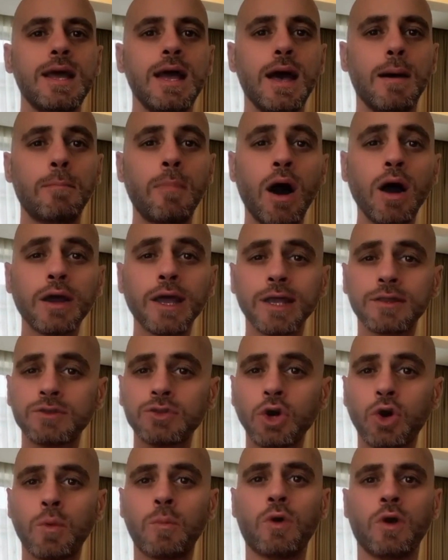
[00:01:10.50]
Market
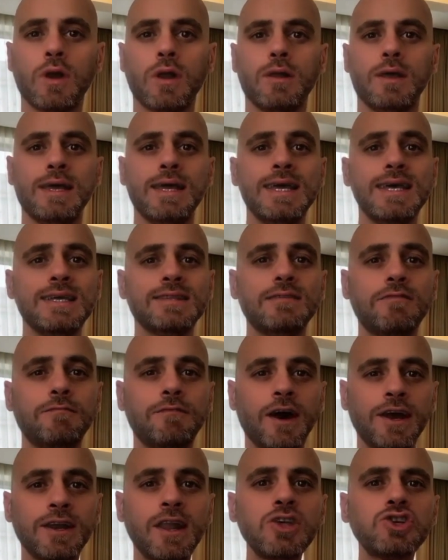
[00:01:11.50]
turmoil. The
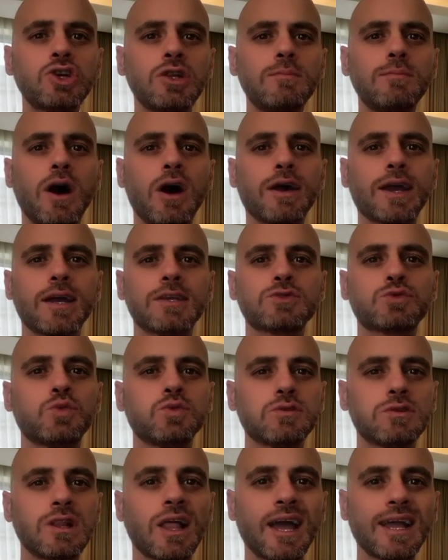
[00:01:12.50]
financial markets
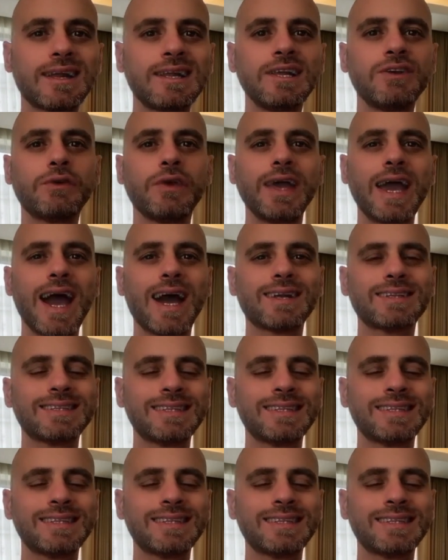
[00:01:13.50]
would likely react